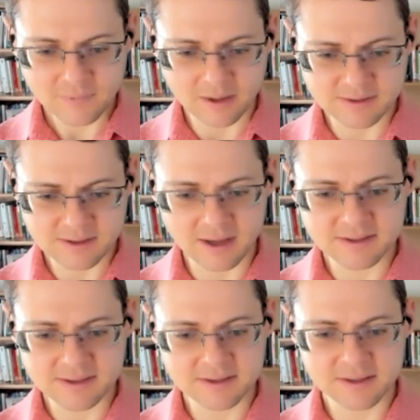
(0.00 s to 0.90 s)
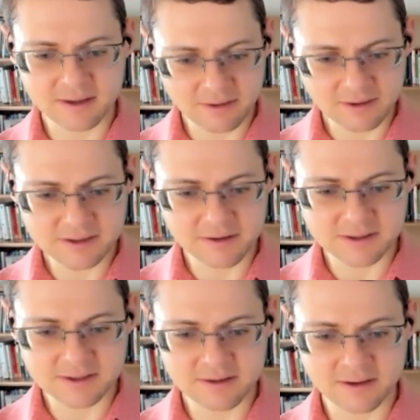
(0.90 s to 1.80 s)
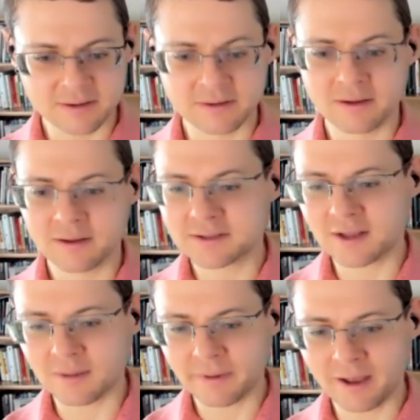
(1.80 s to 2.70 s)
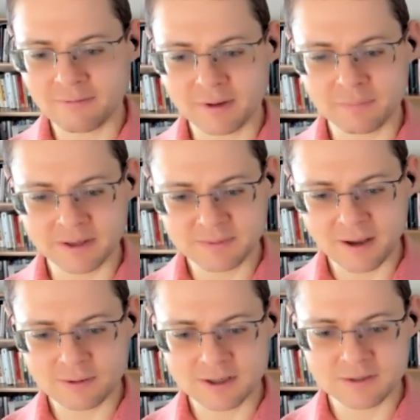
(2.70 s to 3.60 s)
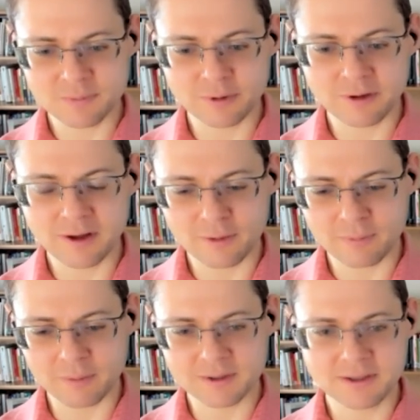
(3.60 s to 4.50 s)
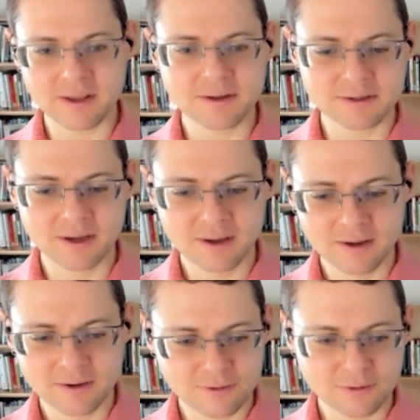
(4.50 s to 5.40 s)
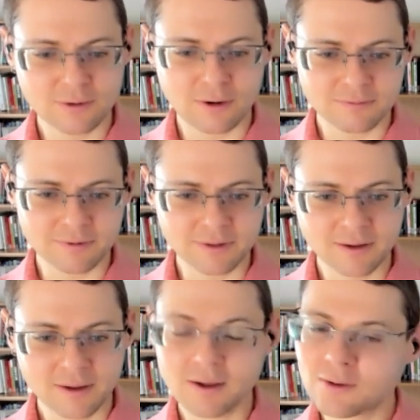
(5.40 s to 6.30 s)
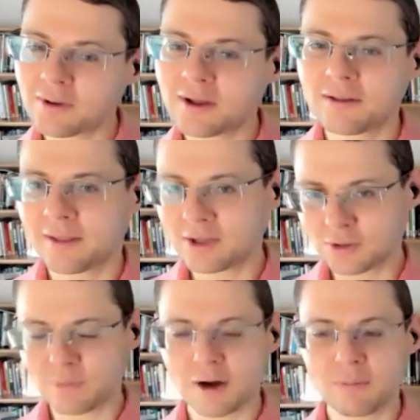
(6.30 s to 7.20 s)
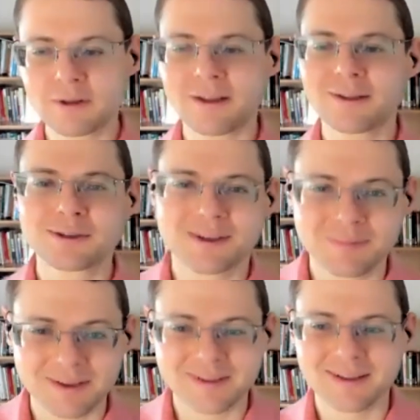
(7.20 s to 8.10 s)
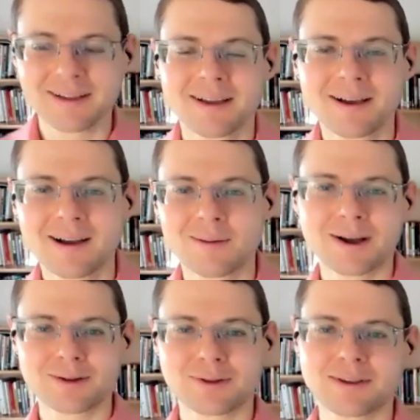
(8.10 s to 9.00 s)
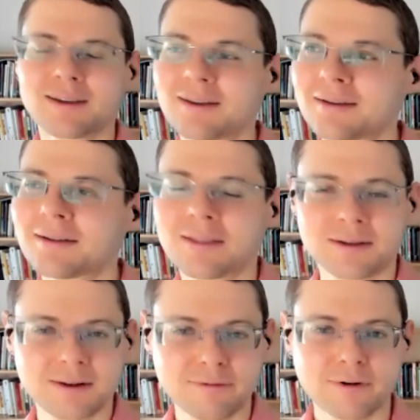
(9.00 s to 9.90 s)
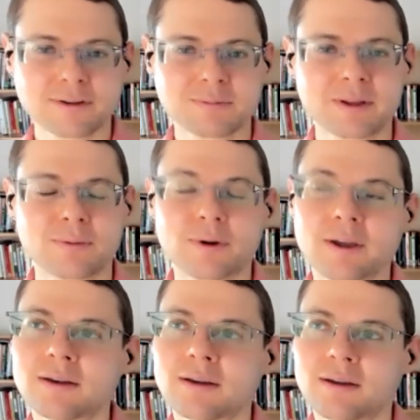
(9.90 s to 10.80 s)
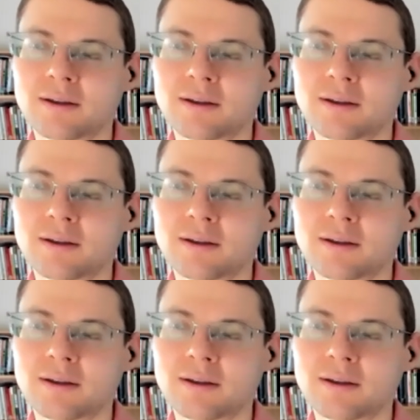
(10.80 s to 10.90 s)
And Scott says he thinks in his in his top half, but my spouse has pointed out my mistakes too often. Well, that should probably tell you something about the difference between